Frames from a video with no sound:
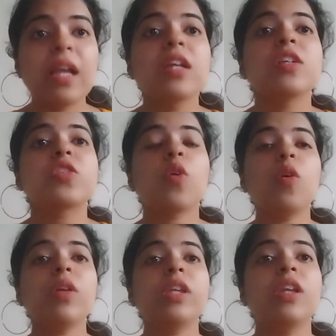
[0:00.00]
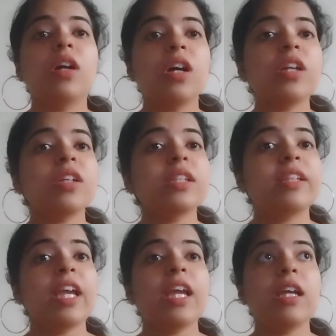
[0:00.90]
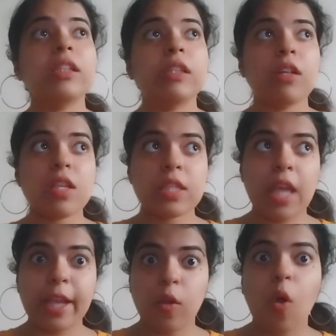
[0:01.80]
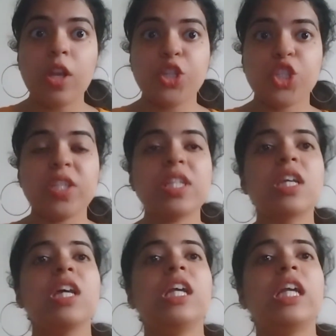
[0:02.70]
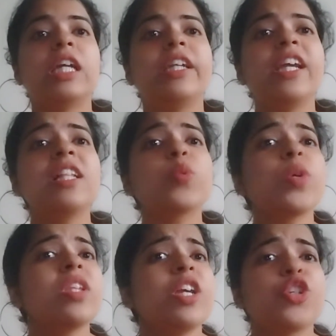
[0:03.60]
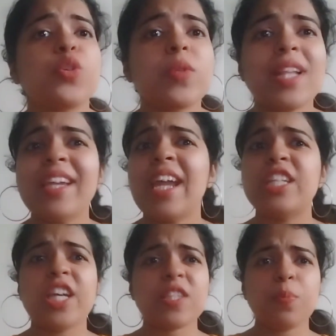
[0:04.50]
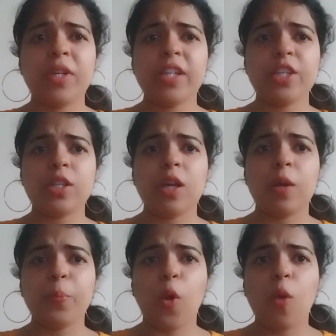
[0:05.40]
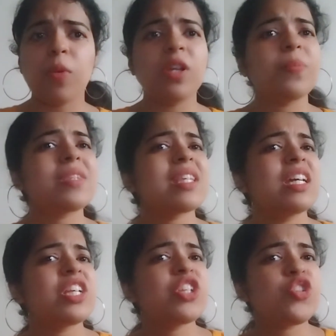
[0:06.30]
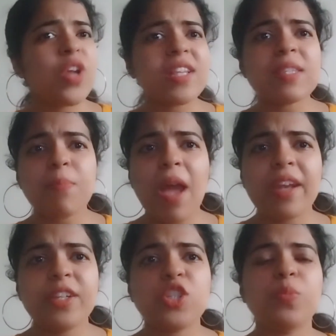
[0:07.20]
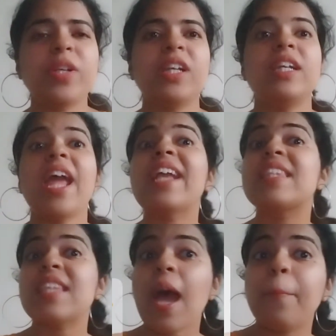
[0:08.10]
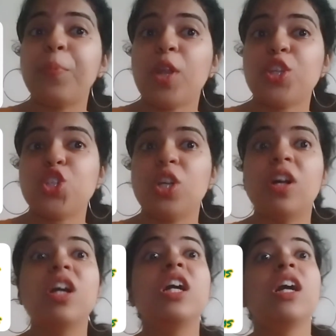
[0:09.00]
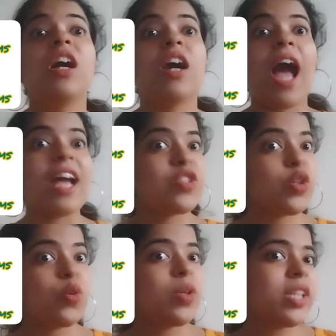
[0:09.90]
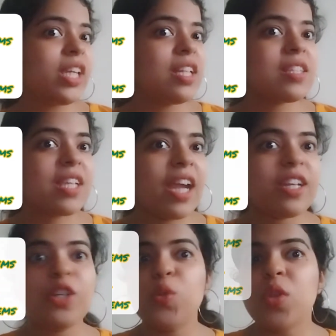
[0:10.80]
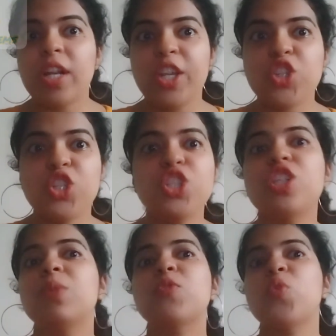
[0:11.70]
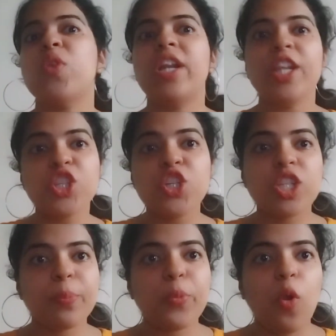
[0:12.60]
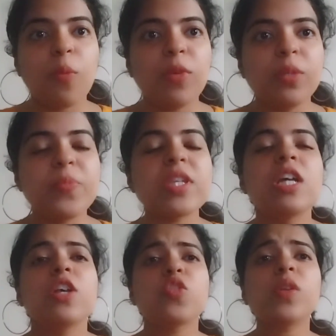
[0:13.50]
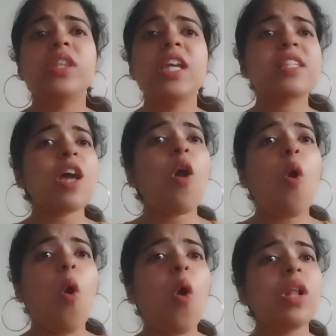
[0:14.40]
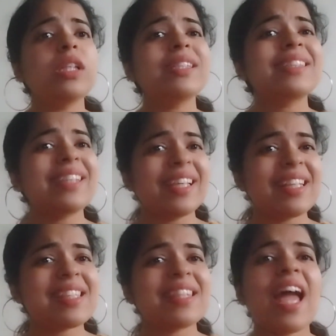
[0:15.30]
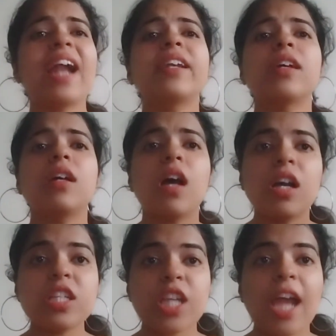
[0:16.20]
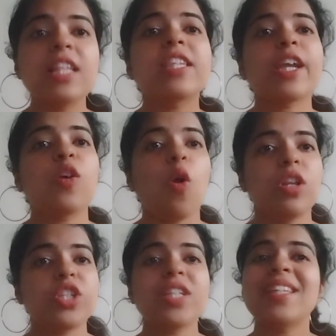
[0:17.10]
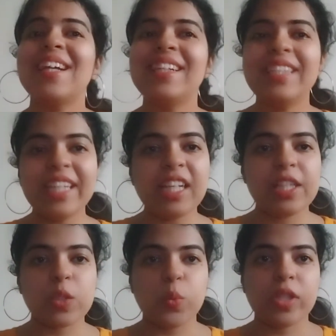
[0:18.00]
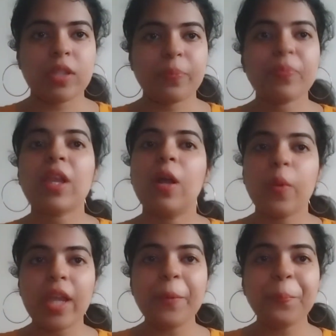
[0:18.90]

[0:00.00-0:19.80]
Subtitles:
so here the psychologist deals with issues like adjustment problems, stress management, exam pressure. As you know, teens get into relationships, so relationship problems. So these are all the things that a child psychologist deals with. Okay?